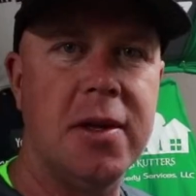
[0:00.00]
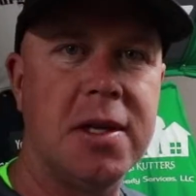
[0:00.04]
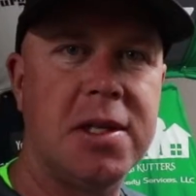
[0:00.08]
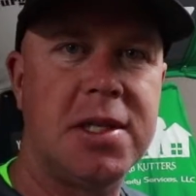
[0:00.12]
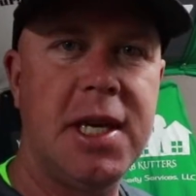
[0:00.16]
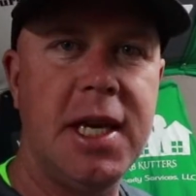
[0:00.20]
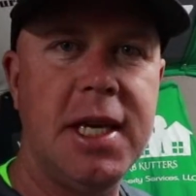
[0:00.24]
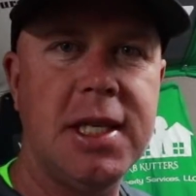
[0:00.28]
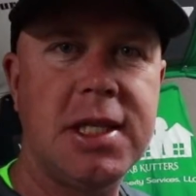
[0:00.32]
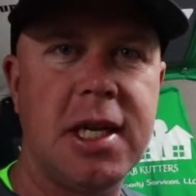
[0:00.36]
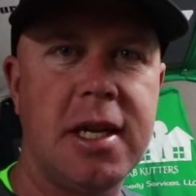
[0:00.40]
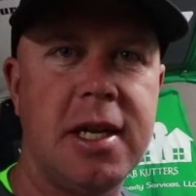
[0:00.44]
and the
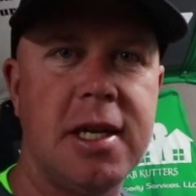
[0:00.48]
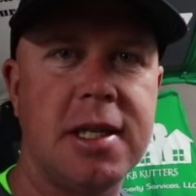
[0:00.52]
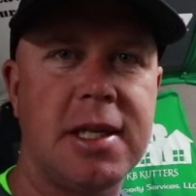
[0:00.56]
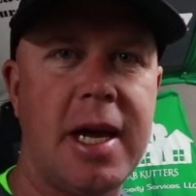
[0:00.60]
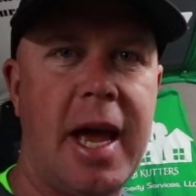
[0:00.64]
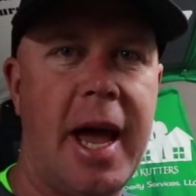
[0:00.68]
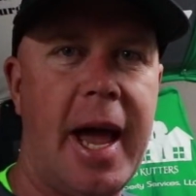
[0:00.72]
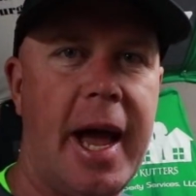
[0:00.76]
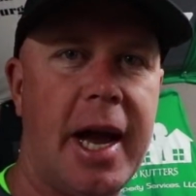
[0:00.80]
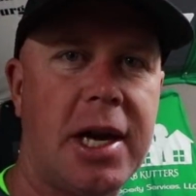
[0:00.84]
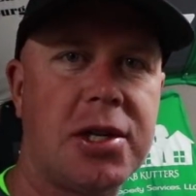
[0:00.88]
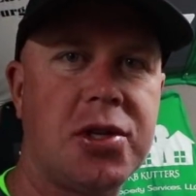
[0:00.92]
season is
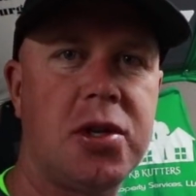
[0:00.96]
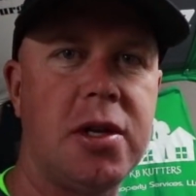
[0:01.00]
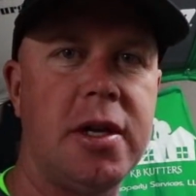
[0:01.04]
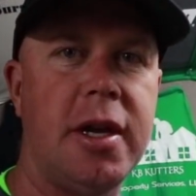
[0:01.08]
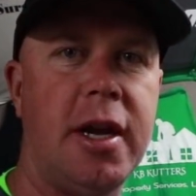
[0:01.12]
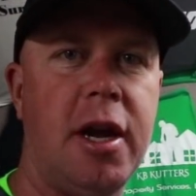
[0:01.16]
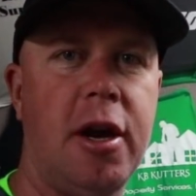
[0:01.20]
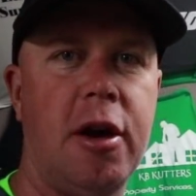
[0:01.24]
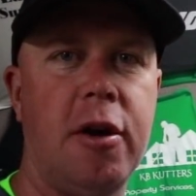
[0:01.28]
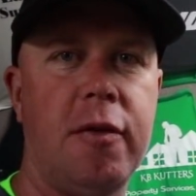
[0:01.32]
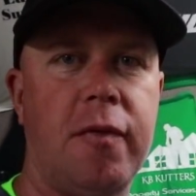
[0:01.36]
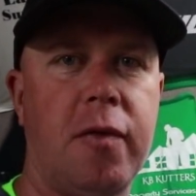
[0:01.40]

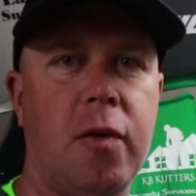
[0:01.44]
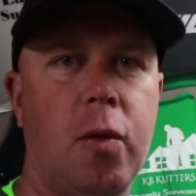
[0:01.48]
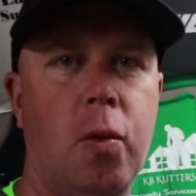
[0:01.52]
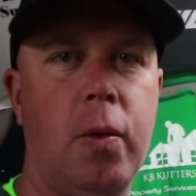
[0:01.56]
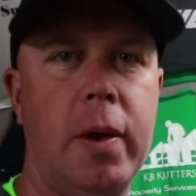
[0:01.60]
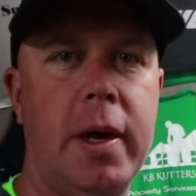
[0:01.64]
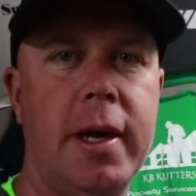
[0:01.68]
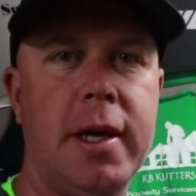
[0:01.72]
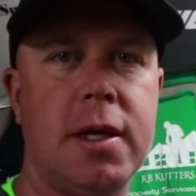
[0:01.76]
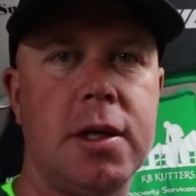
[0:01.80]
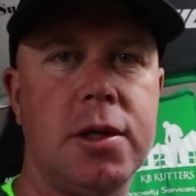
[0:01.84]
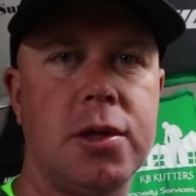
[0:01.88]
actually here for
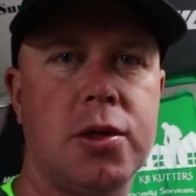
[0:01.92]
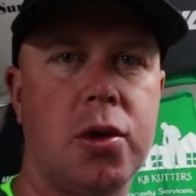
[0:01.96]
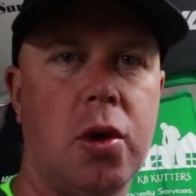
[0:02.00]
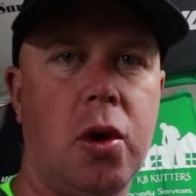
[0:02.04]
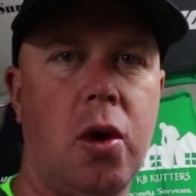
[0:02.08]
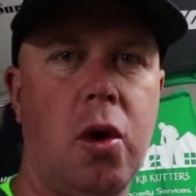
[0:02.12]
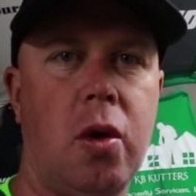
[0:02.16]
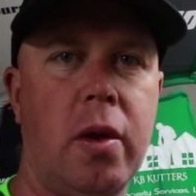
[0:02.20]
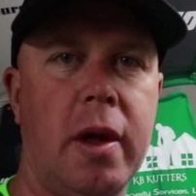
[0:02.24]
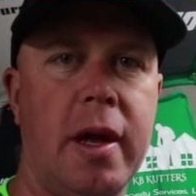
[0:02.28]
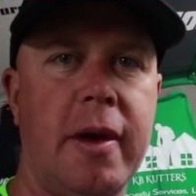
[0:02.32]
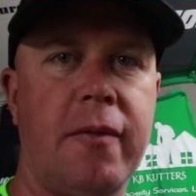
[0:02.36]
weed
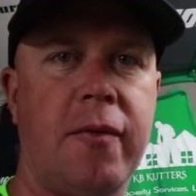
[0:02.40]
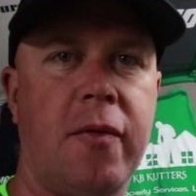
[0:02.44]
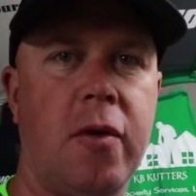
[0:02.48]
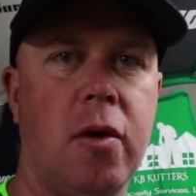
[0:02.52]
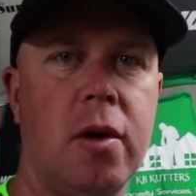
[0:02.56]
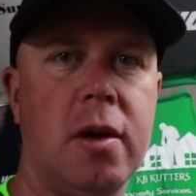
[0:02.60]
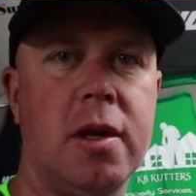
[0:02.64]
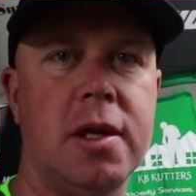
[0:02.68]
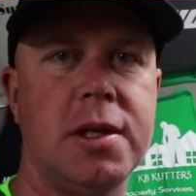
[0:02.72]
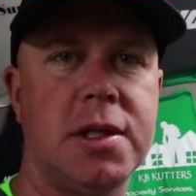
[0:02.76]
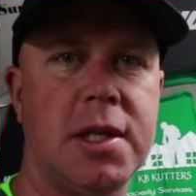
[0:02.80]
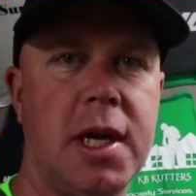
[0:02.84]
control and
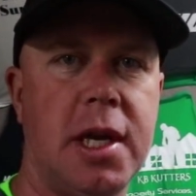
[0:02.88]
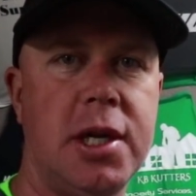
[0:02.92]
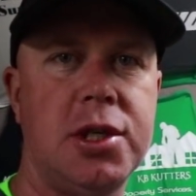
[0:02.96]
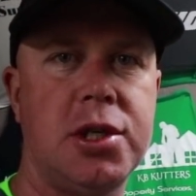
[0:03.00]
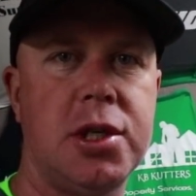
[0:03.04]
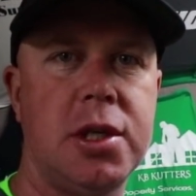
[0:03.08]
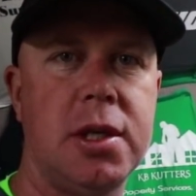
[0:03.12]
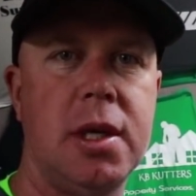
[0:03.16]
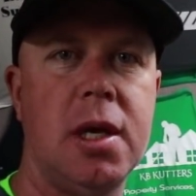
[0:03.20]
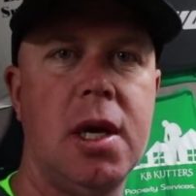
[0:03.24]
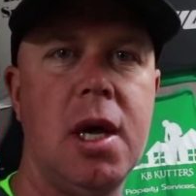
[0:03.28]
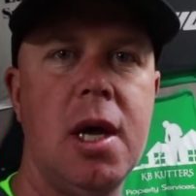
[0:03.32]

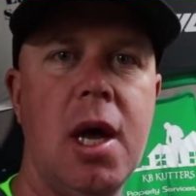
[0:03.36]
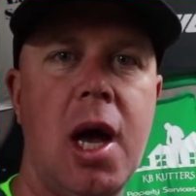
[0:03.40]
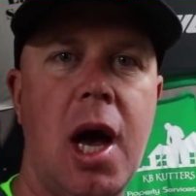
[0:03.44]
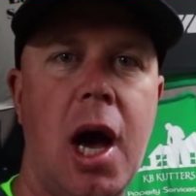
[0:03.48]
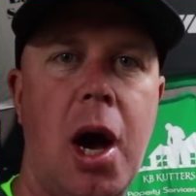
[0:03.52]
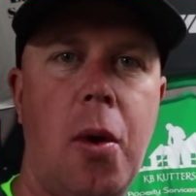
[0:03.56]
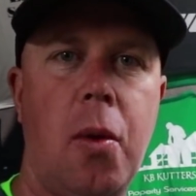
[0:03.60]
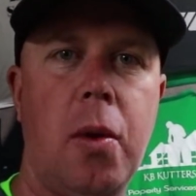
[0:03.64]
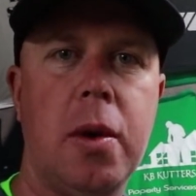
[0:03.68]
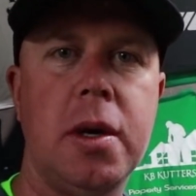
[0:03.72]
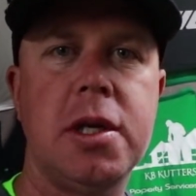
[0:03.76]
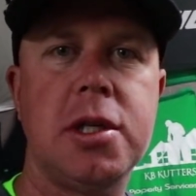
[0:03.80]
fertilization,
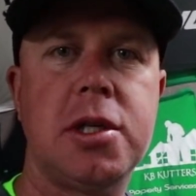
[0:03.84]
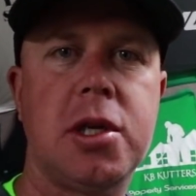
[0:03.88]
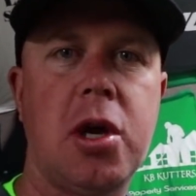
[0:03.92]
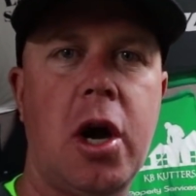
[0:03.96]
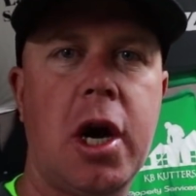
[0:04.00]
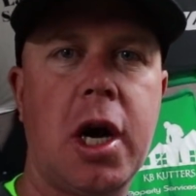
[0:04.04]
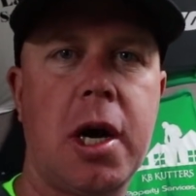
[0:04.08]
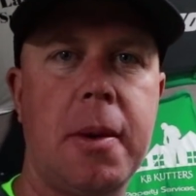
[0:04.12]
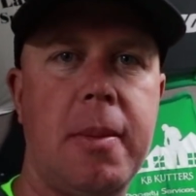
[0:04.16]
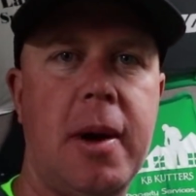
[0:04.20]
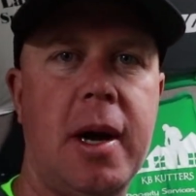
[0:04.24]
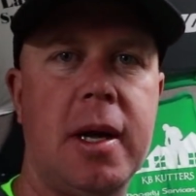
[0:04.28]
I wanted to
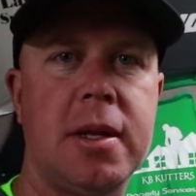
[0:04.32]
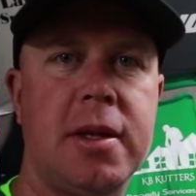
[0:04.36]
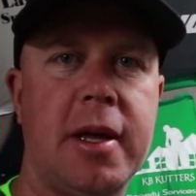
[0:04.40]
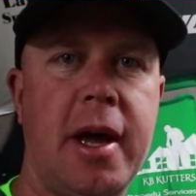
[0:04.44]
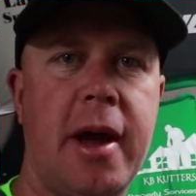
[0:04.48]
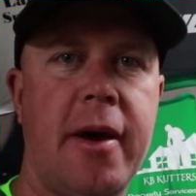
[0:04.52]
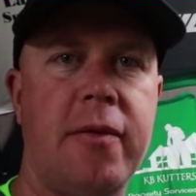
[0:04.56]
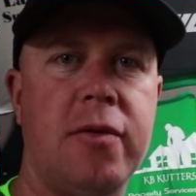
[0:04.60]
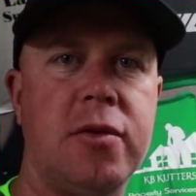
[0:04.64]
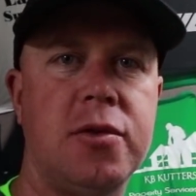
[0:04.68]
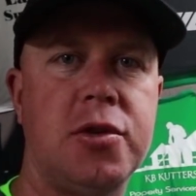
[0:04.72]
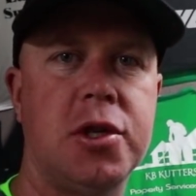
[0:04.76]
talk about
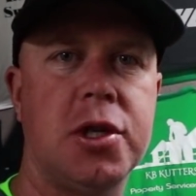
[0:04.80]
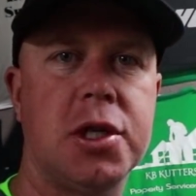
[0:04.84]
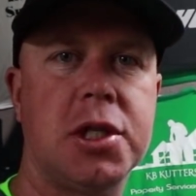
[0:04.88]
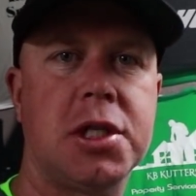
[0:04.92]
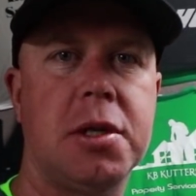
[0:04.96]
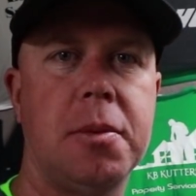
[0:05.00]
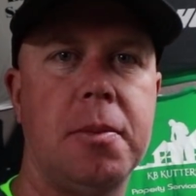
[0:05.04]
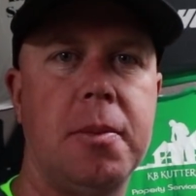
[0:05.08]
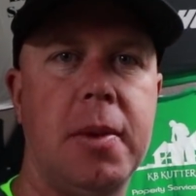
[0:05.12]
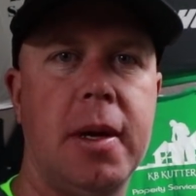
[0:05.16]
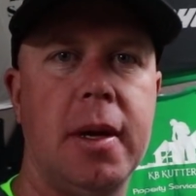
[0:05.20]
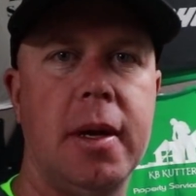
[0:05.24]
that for
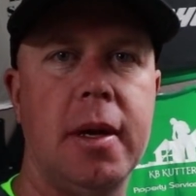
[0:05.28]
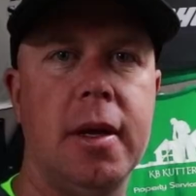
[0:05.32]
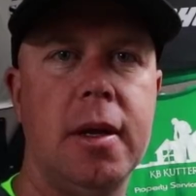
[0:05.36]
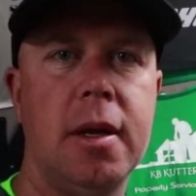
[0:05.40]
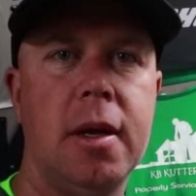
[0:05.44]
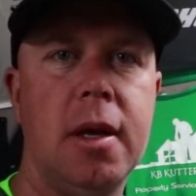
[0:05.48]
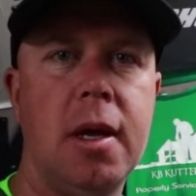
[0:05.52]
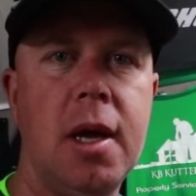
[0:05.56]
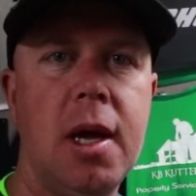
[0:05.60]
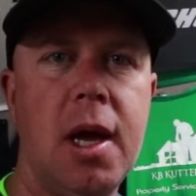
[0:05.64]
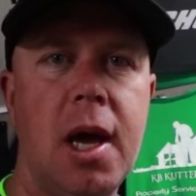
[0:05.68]
just a minute.